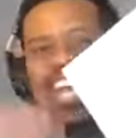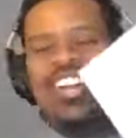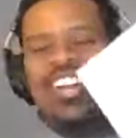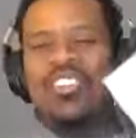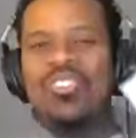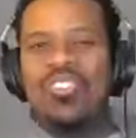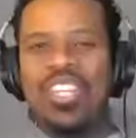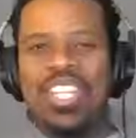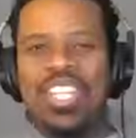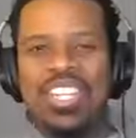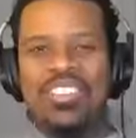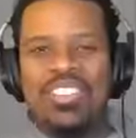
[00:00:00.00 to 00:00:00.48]
I don't
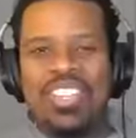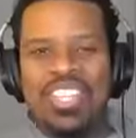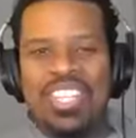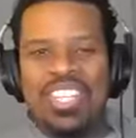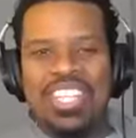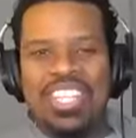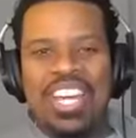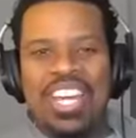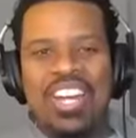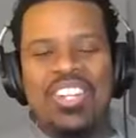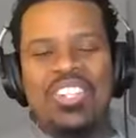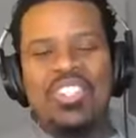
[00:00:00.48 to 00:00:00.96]
want to give the
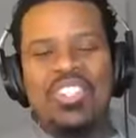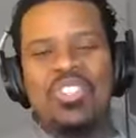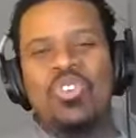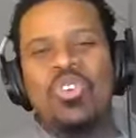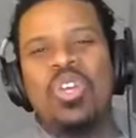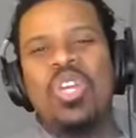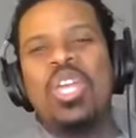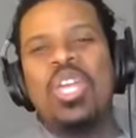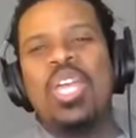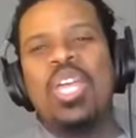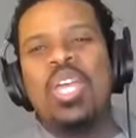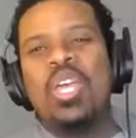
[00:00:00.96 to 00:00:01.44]
entire
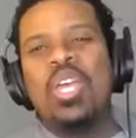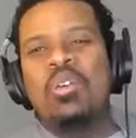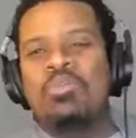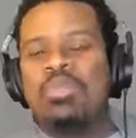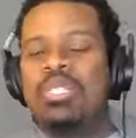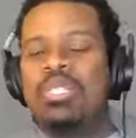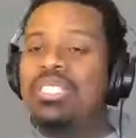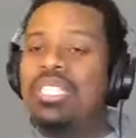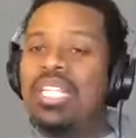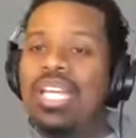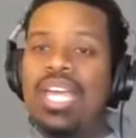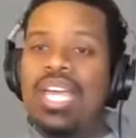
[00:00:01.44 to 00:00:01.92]
story, but
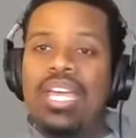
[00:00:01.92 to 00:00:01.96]
she's like,